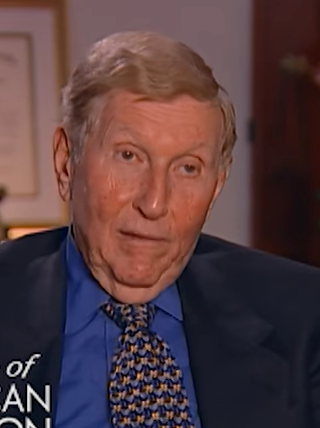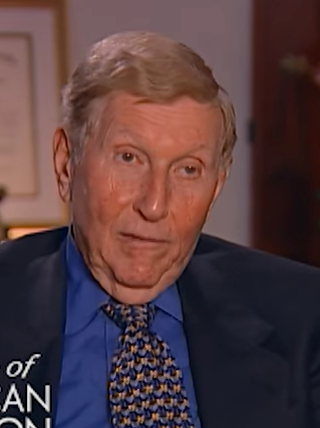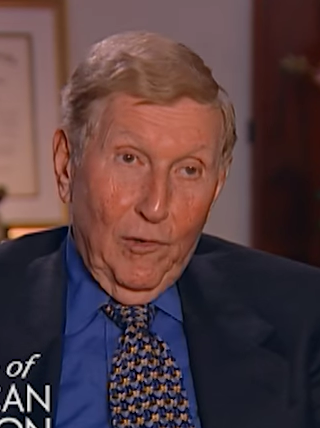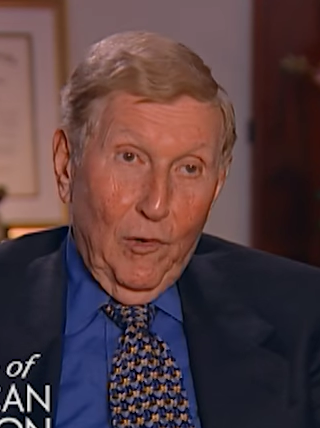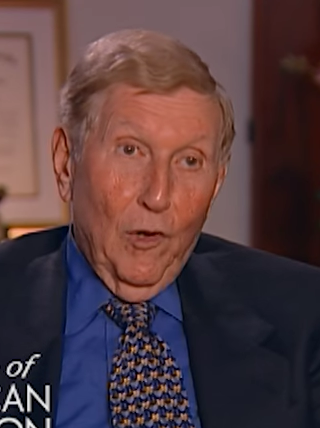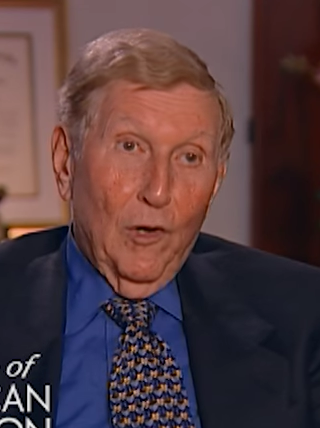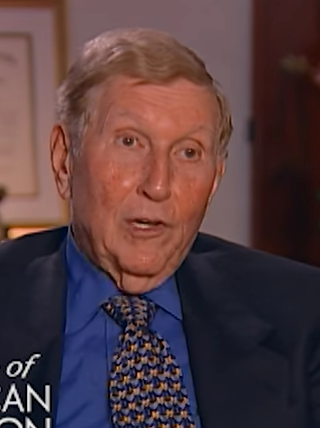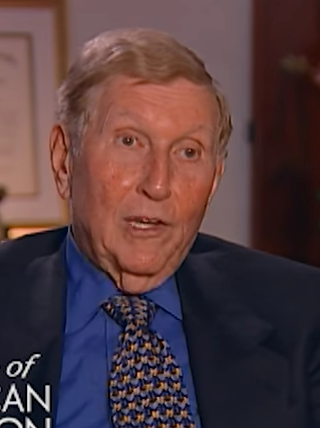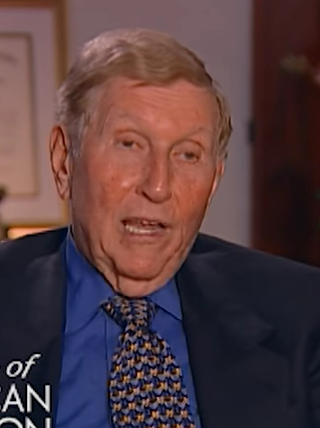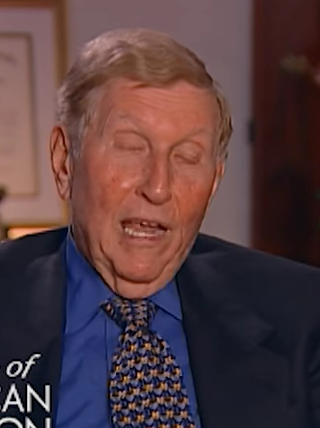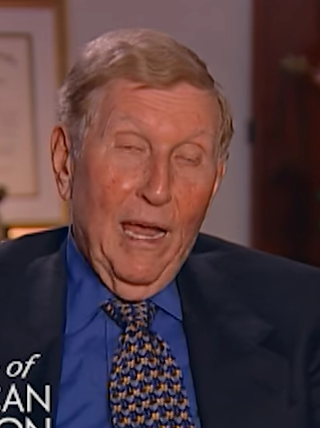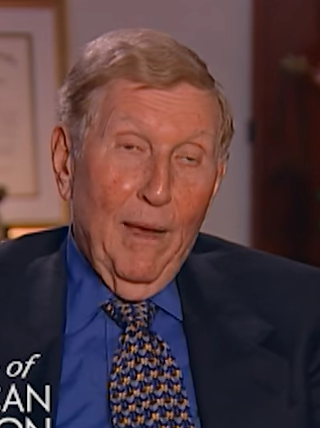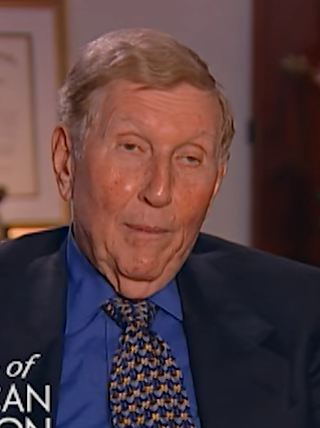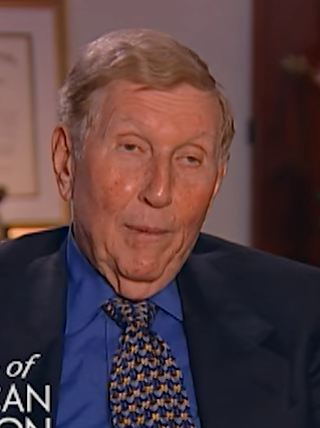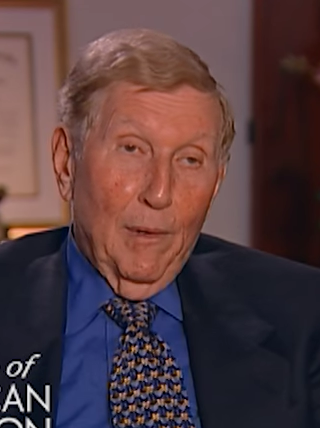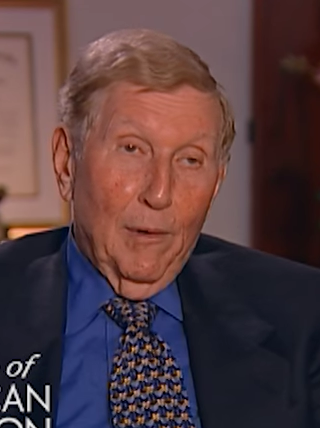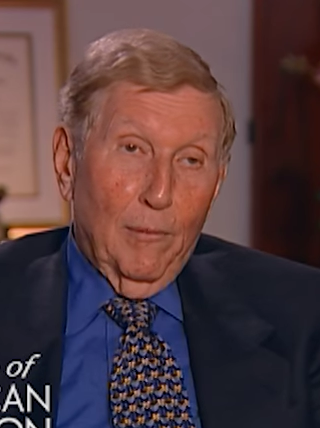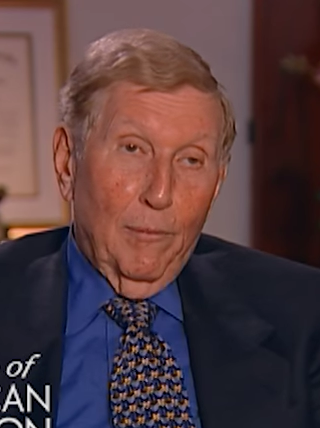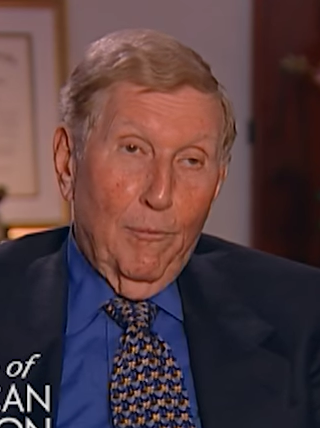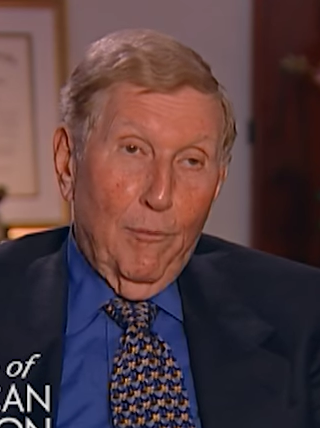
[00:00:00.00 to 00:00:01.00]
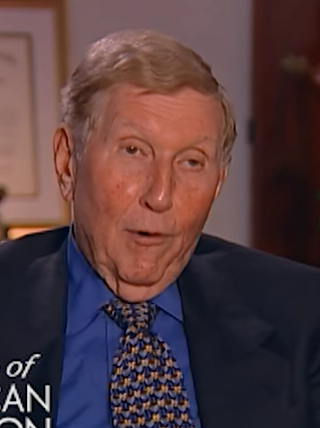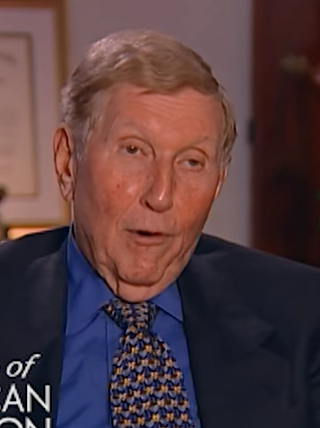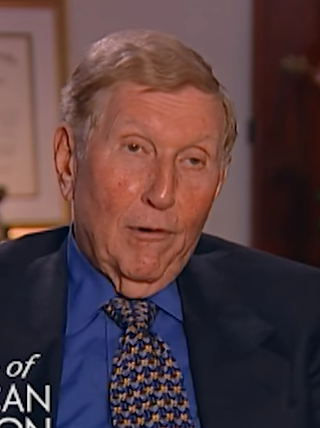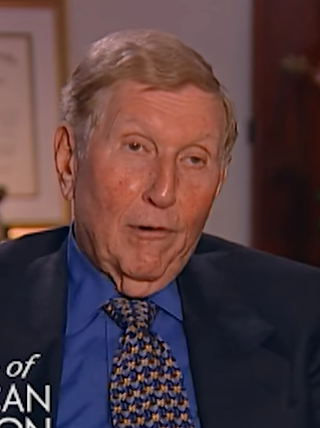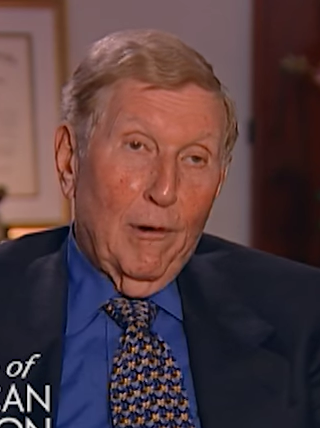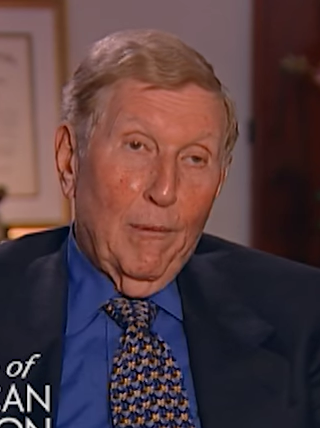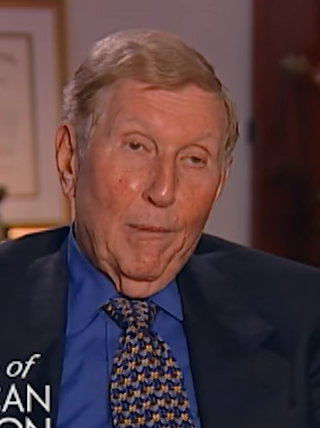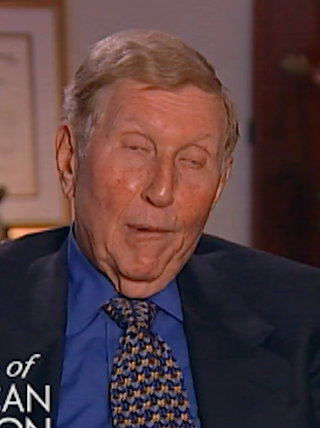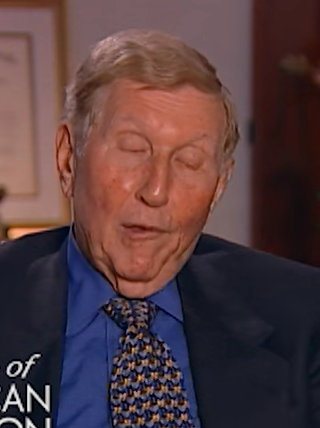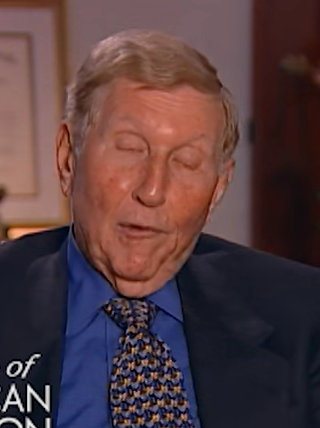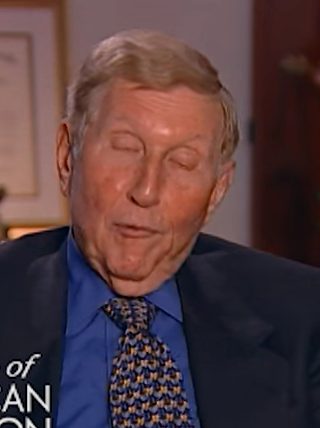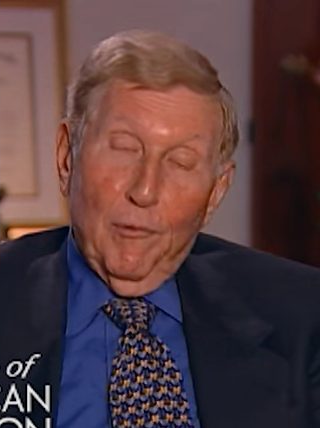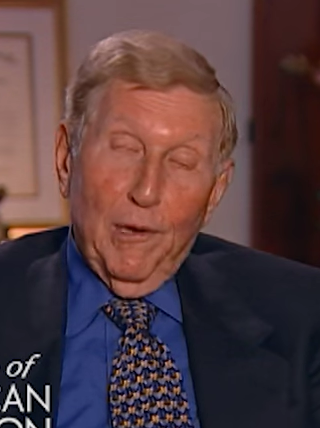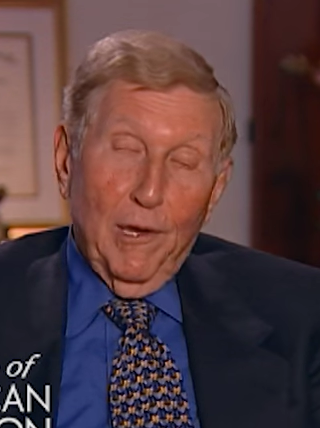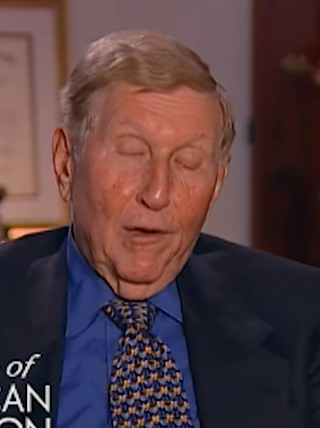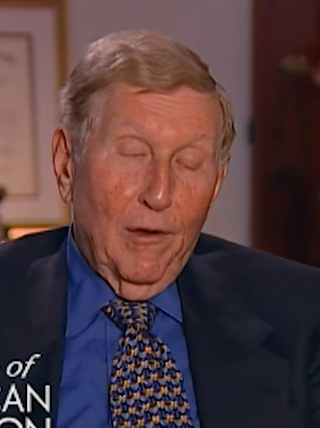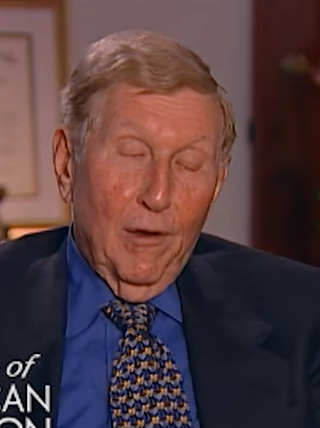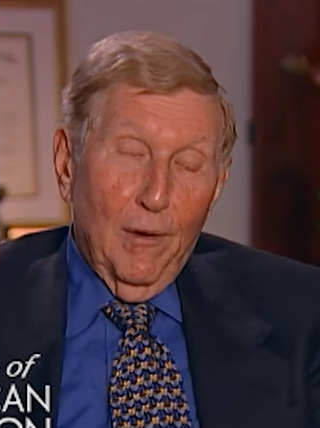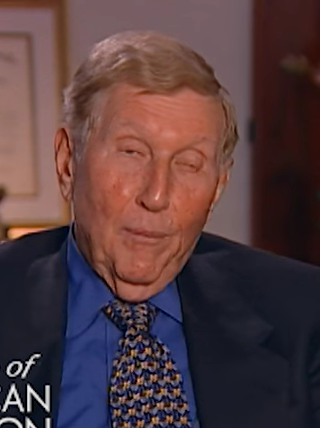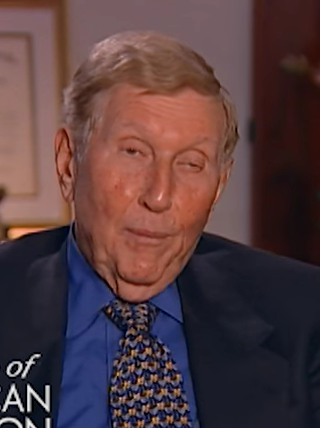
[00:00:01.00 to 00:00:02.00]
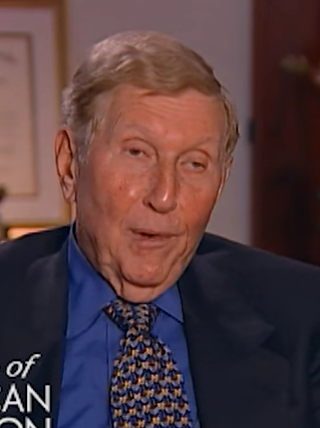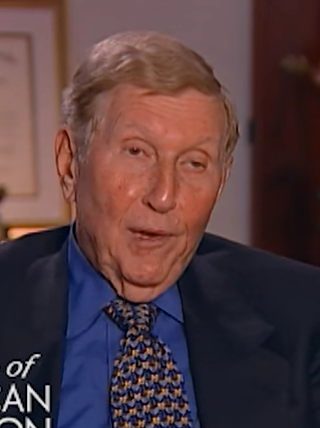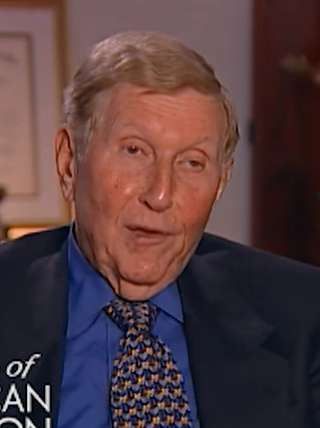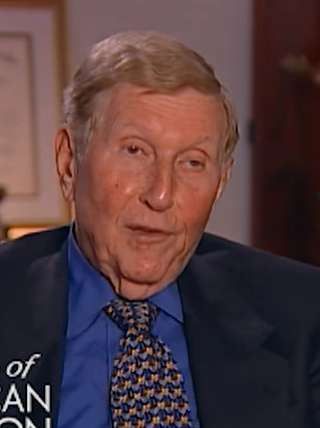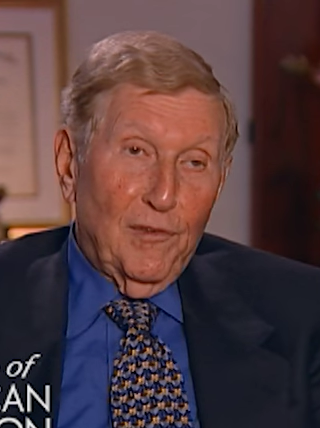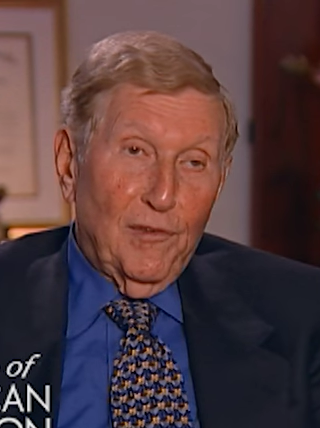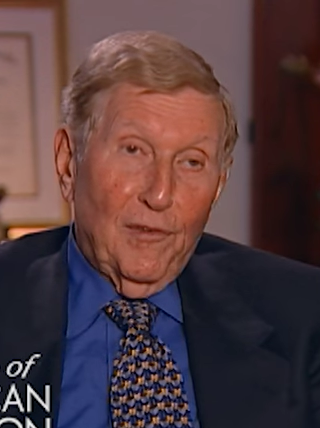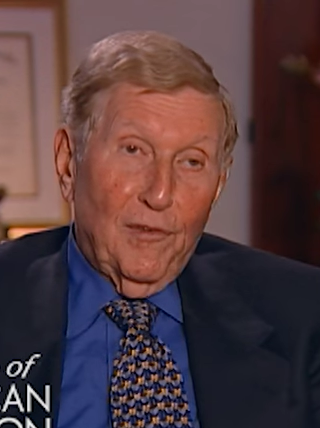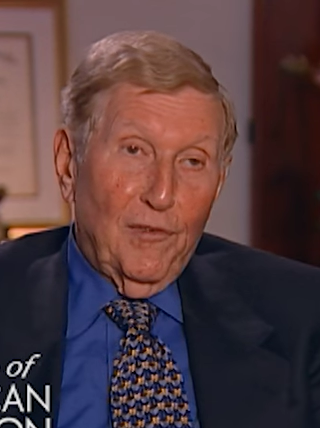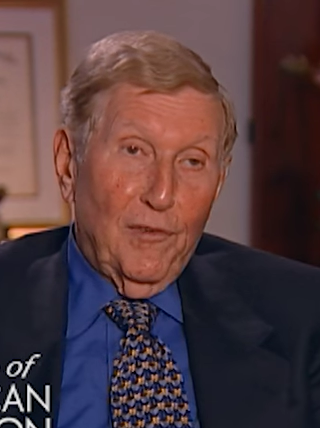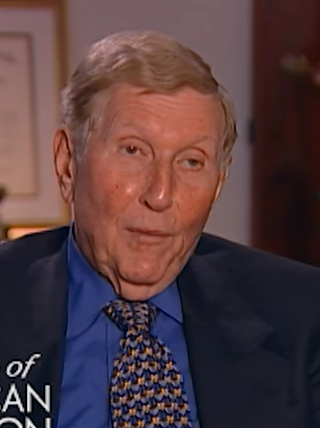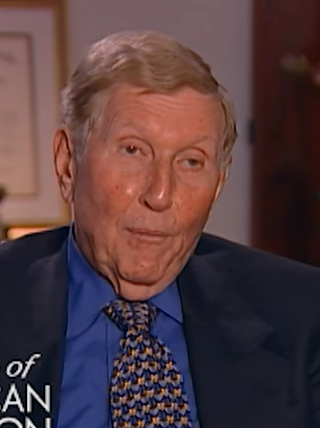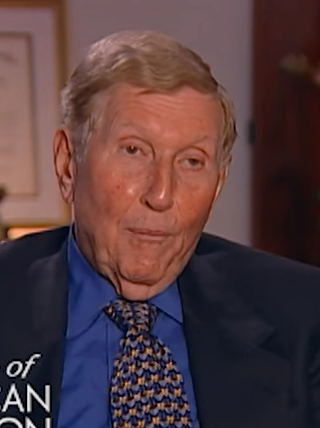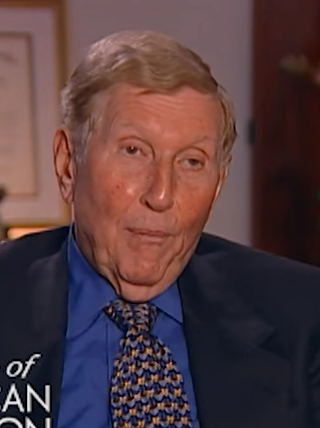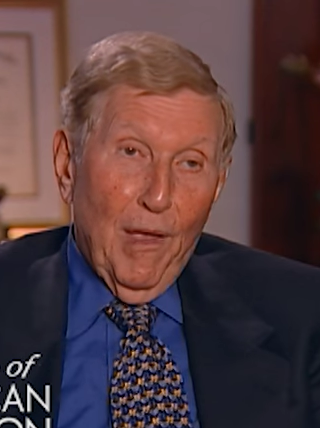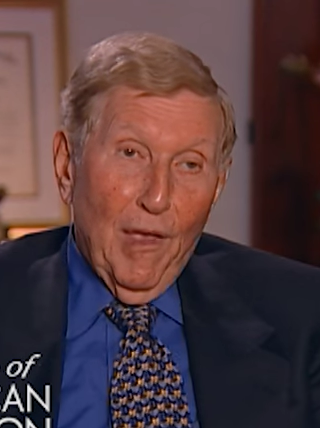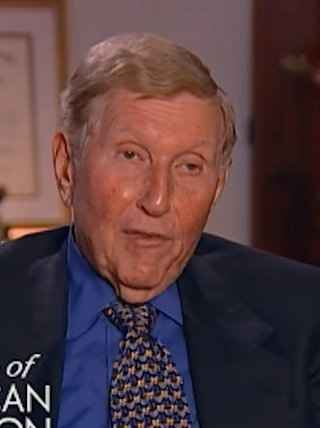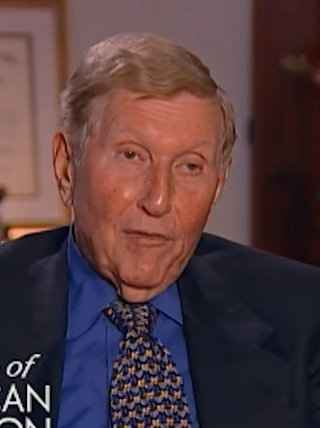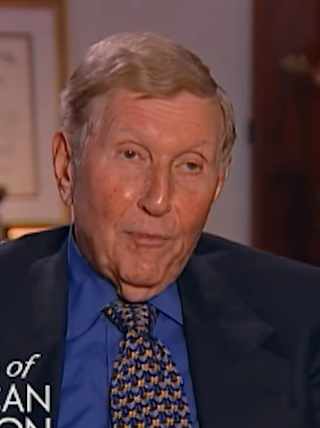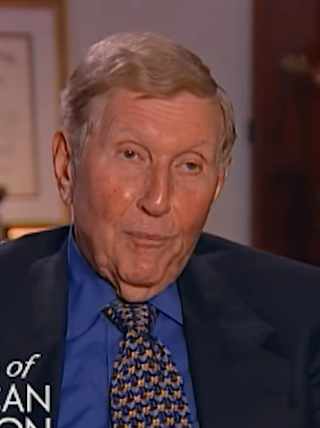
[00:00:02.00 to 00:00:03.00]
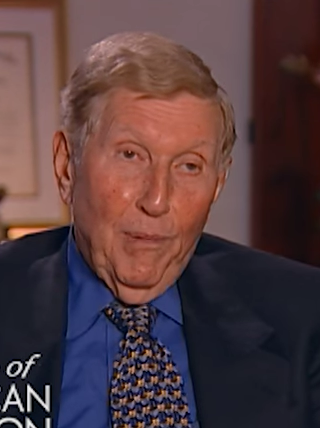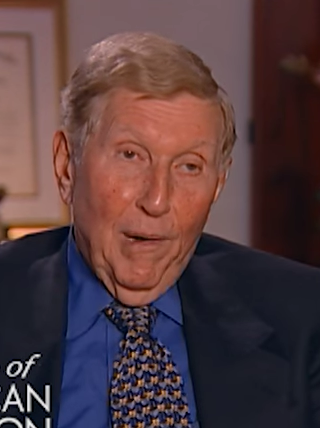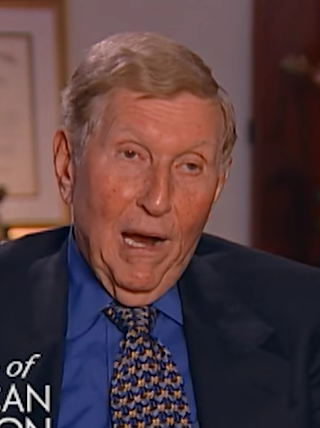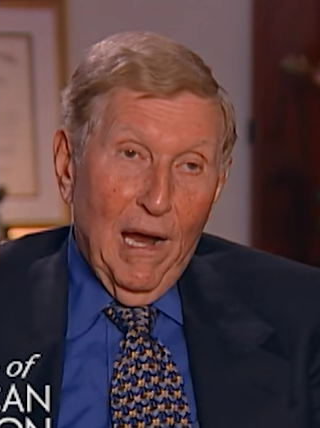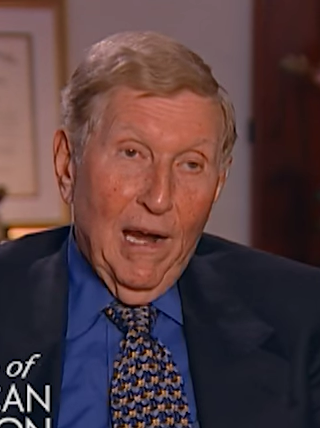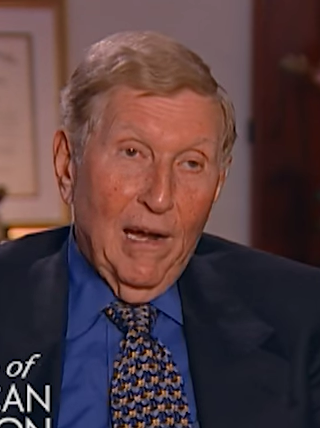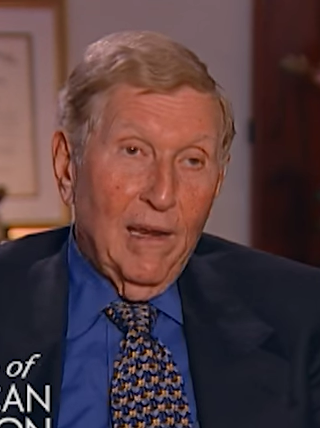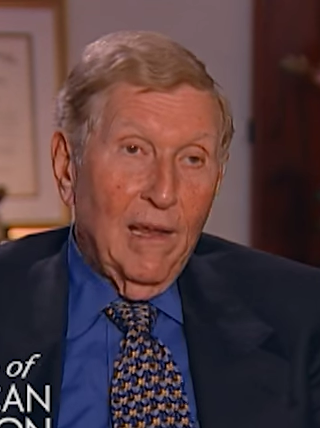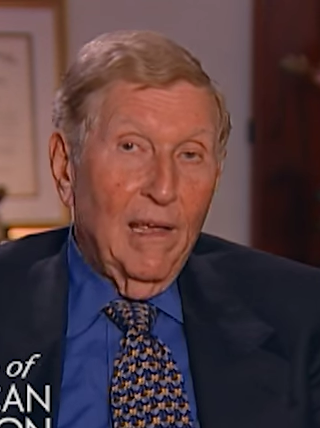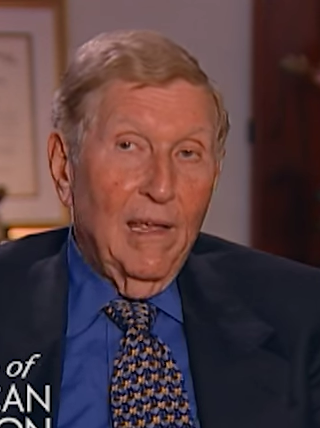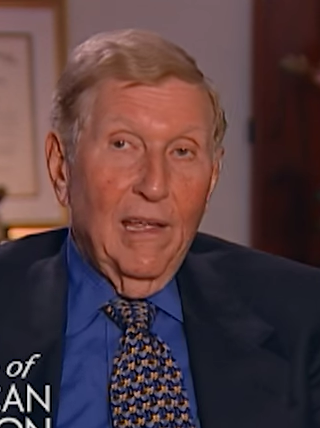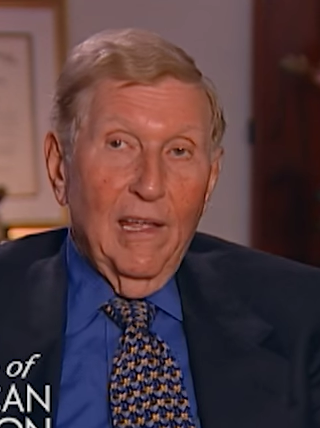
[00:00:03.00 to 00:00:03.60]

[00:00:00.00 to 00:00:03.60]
good cable programming, as we could because it's the best part